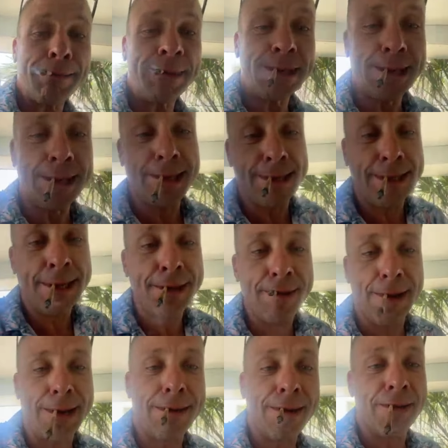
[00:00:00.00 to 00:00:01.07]
I'm
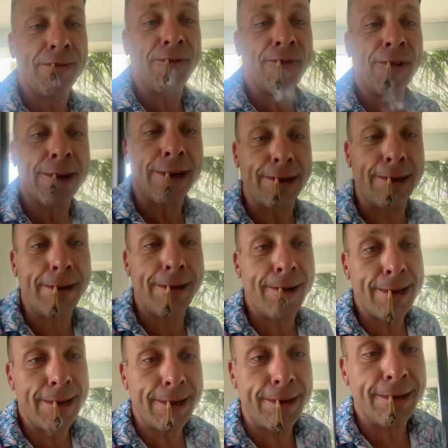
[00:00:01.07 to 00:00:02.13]
jealous too. I don't even fucking
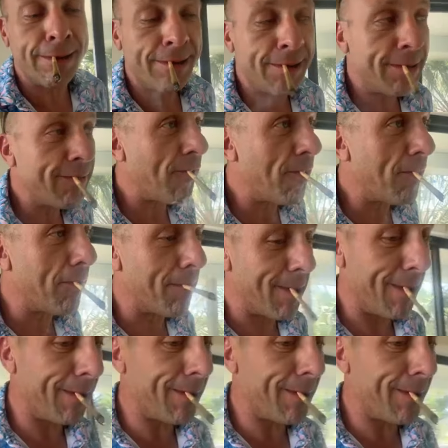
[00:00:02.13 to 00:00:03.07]
know how to feel